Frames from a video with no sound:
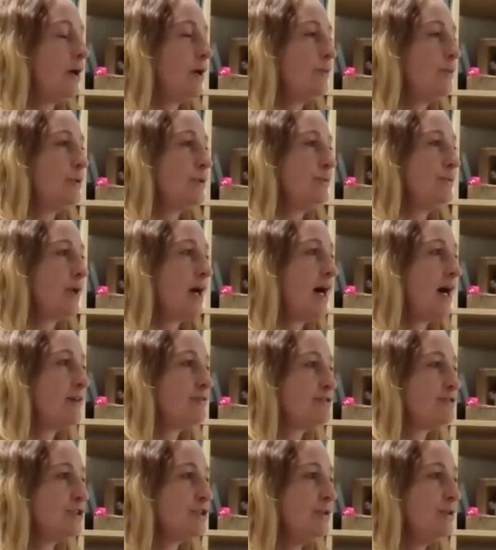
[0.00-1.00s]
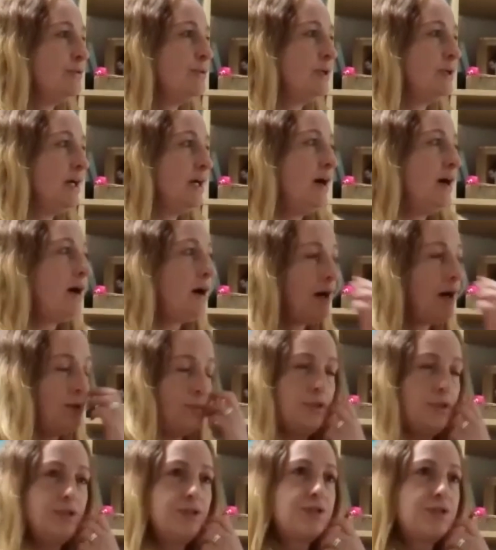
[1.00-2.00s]
I wouldn't have to, I
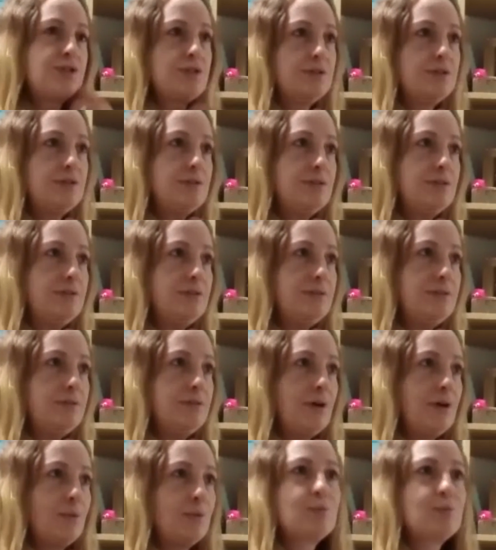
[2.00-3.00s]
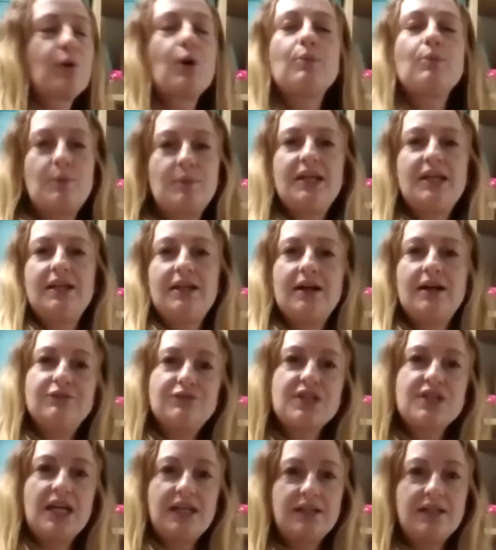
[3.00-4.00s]
would probably
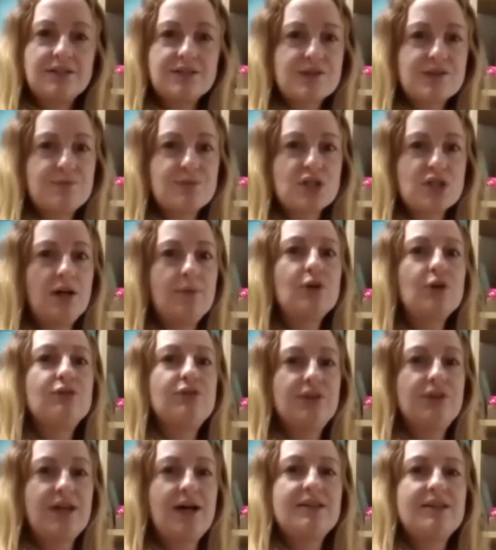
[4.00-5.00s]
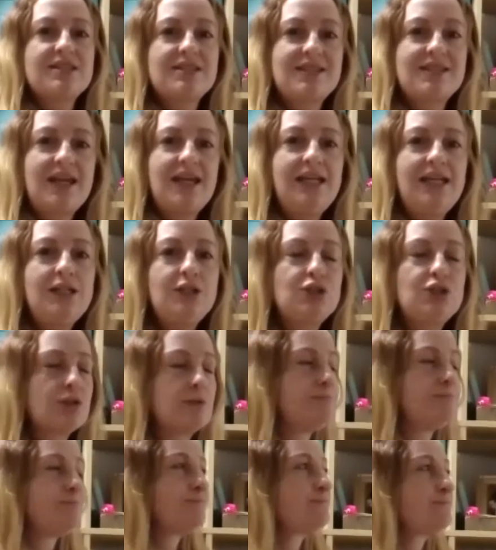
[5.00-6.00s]
have taken some time off at that
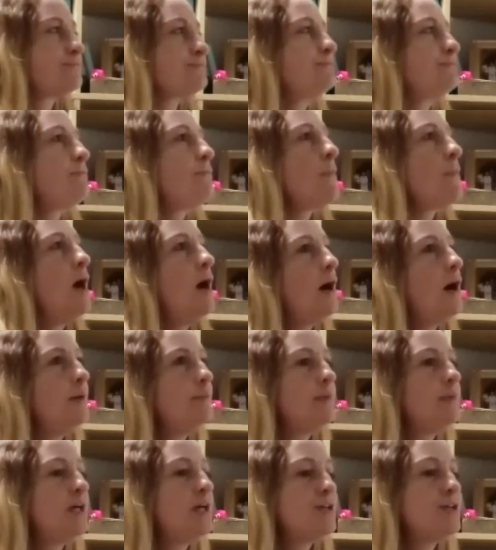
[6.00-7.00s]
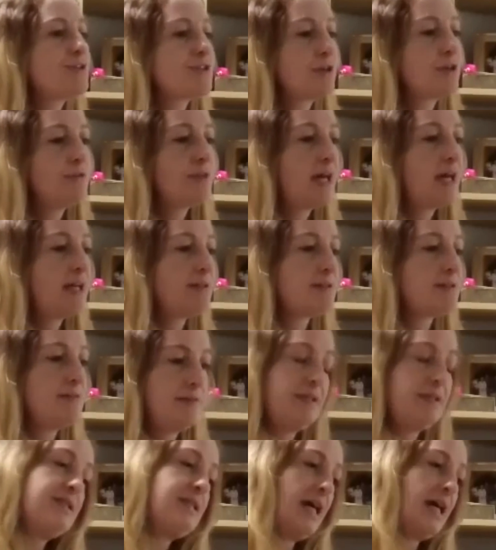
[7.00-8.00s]
stage. So then
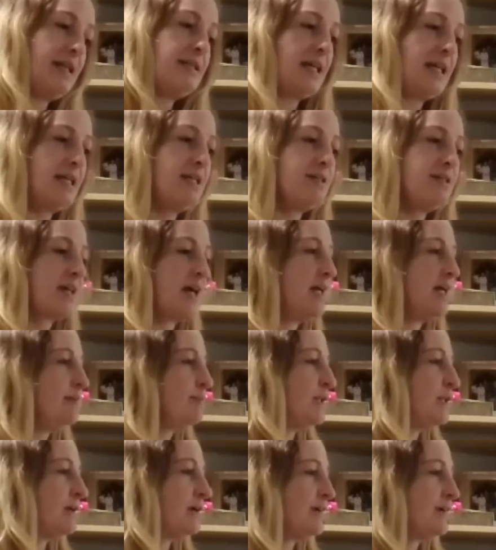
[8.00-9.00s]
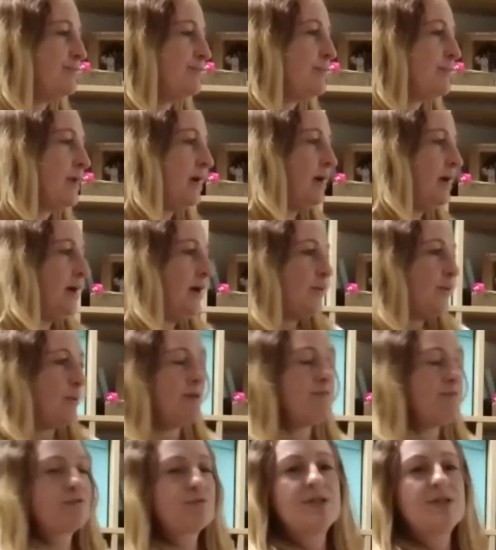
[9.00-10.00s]
the 10 days came and I
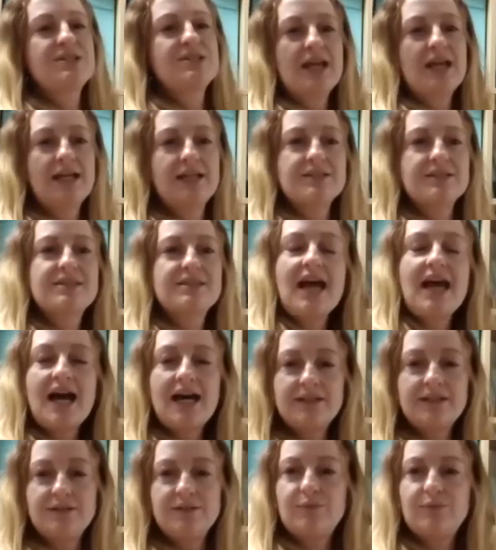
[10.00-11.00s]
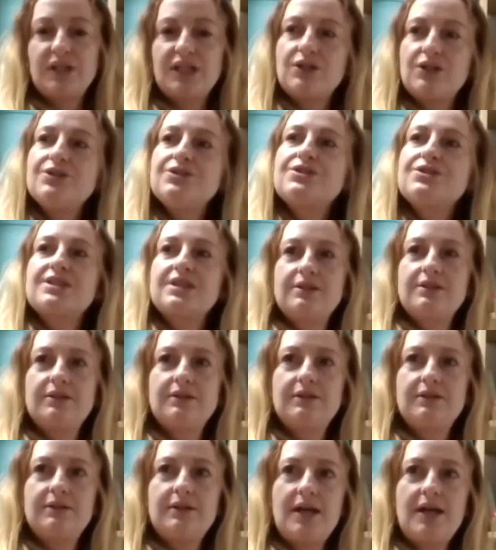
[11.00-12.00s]
went for my second scan. And because
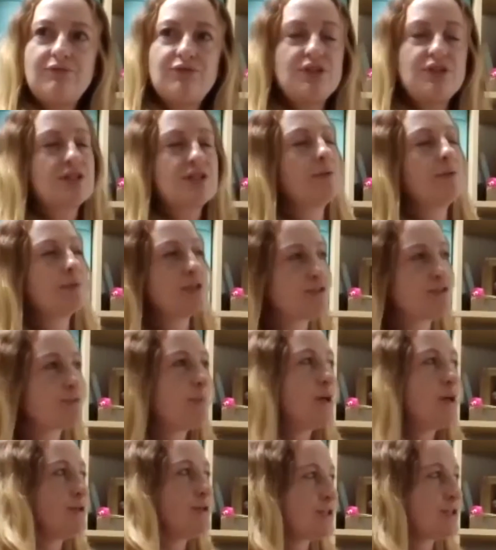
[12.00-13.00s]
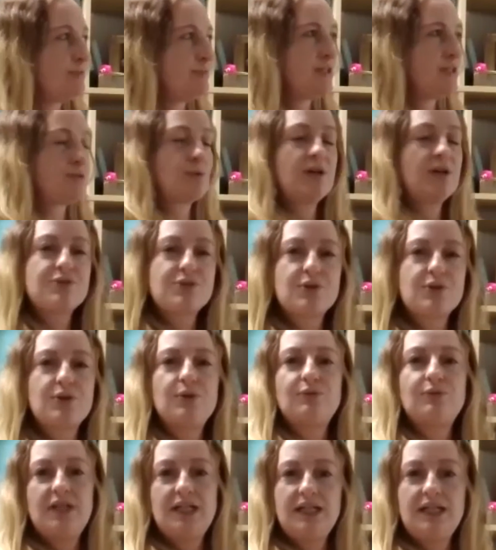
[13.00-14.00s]
every time I'd spoken to the midwives, they
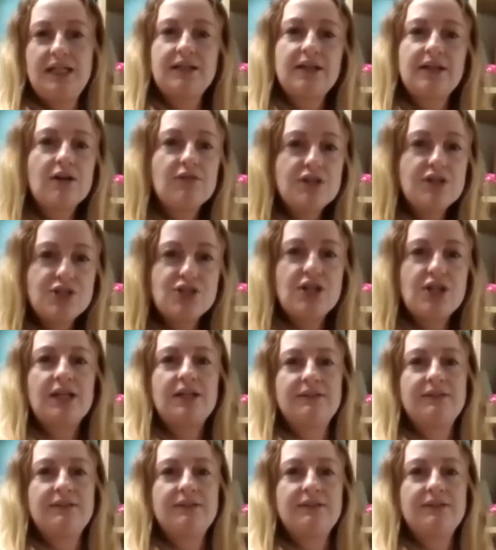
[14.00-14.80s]
were really encouraging.